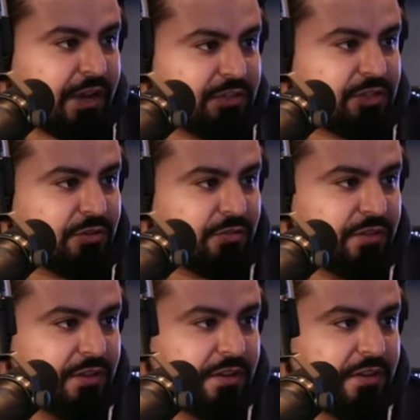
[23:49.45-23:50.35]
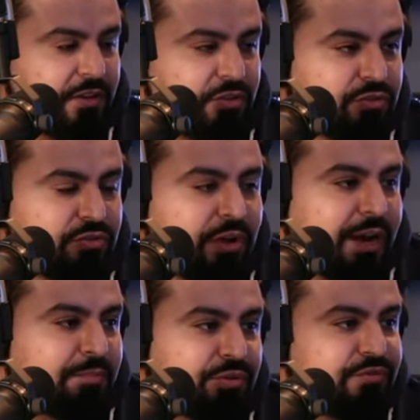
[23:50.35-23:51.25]
right. So you you got
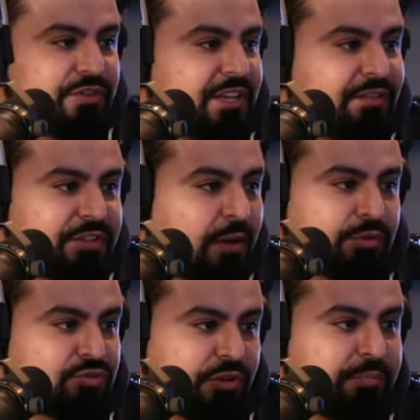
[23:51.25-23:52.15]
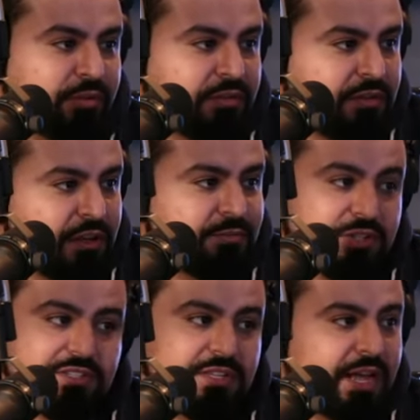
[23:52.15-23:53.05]
to prove yourself double, triple as much
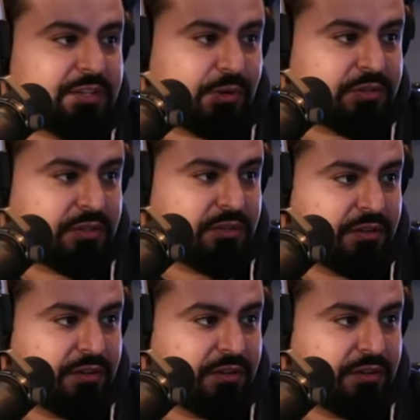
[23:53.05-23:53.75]
as the next person.